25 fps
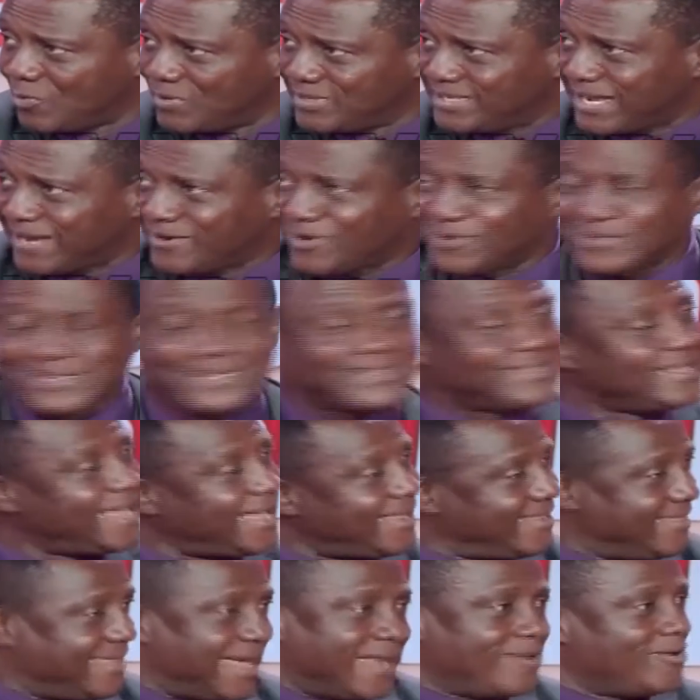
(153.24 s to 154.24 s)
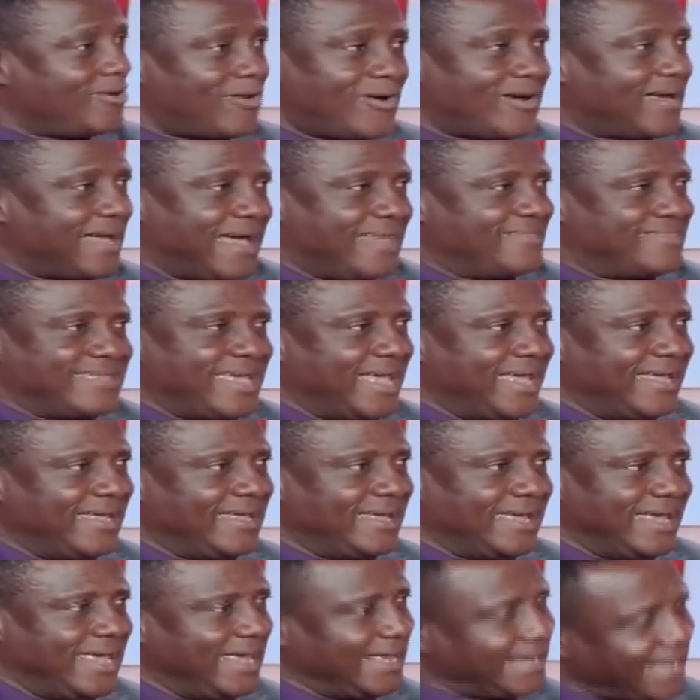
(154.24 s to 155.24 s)
which I don't think they are no longer
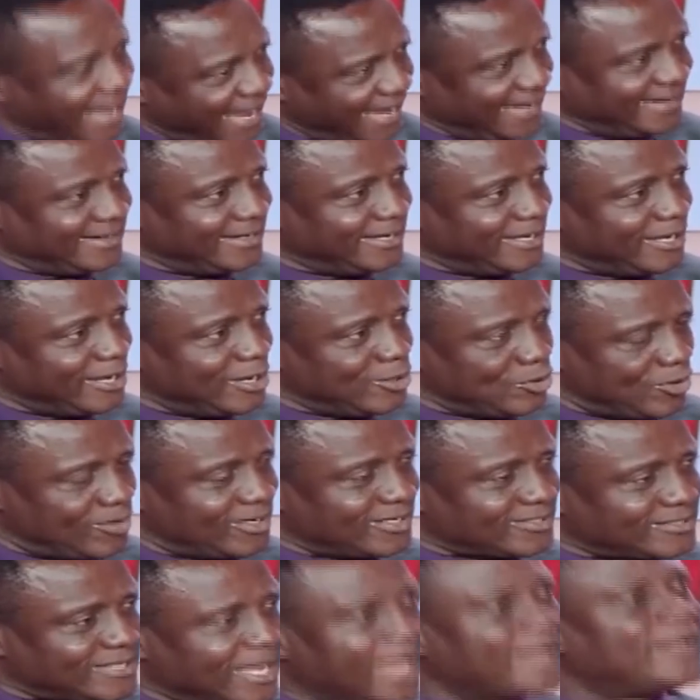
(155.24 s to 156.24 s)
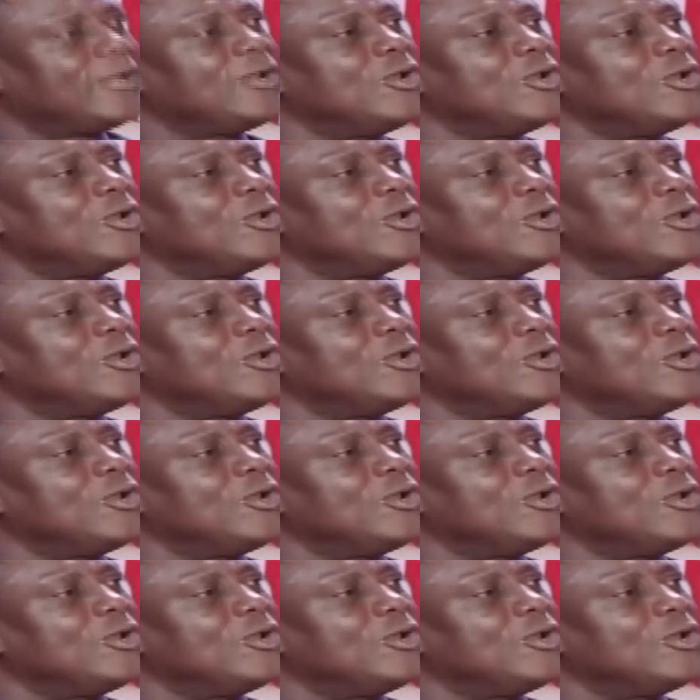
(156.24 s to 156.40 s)
there again. You understand?